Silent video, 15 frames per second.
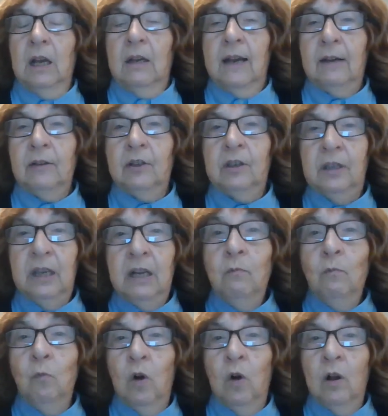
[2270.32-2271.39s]
Now,
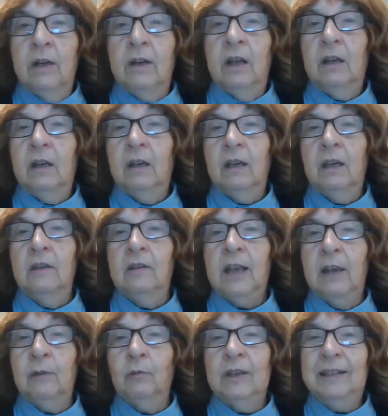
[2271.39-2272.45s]
SYNE1 is
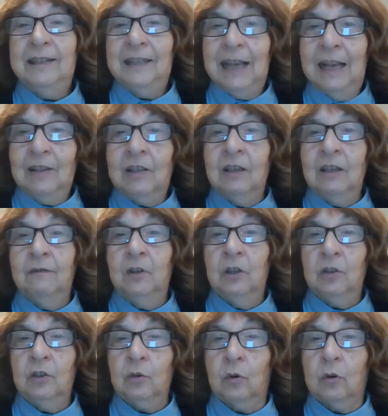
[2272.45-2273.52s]
a recessive
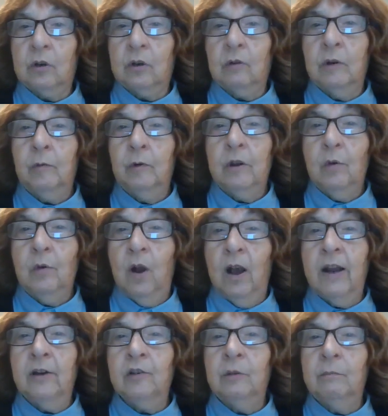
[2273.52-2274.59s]
disorder. It
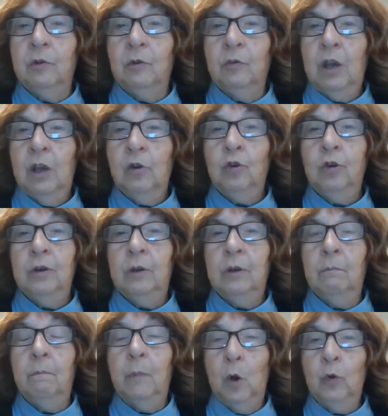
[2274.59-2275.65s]
requires a mutation
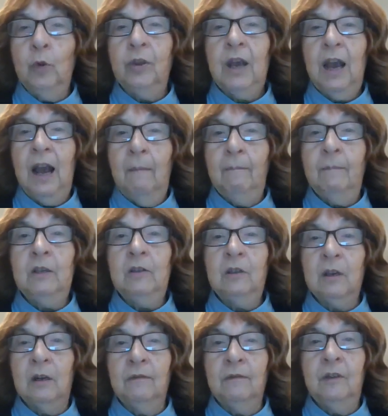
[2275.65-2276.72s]
in both copies
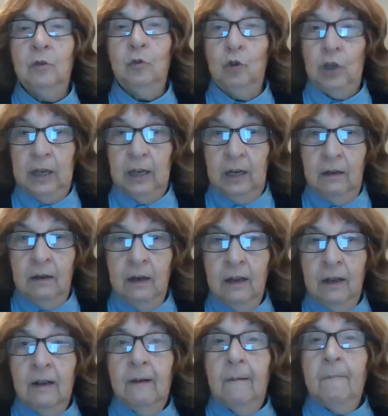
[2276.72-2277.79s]
of the gene.
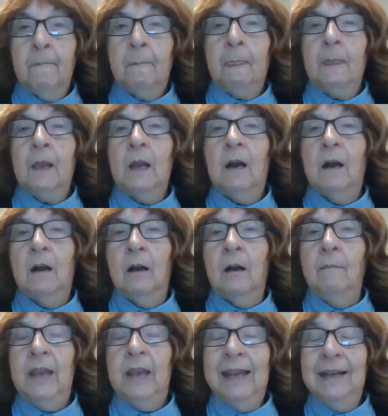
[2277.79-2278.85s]

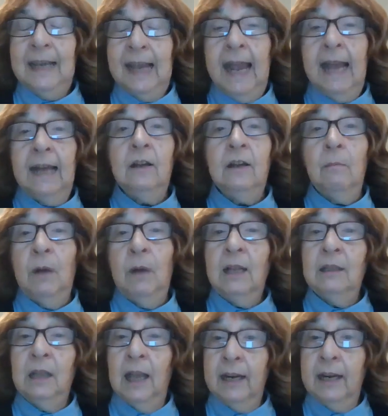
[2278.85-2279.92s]
Um, it can come
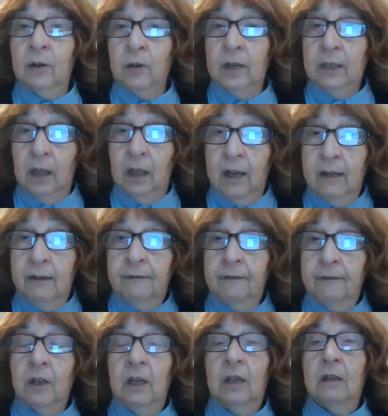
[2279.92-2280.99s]
on later in life,
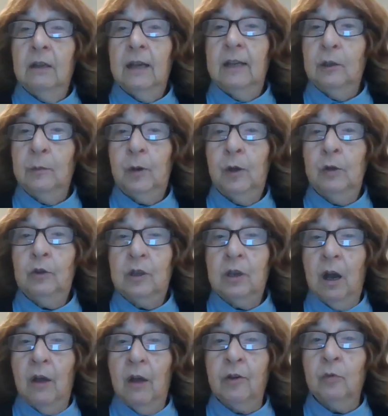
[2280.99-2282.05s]
as opposed to
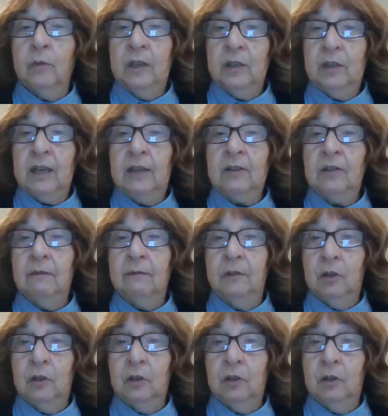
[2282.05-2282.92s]
other recessive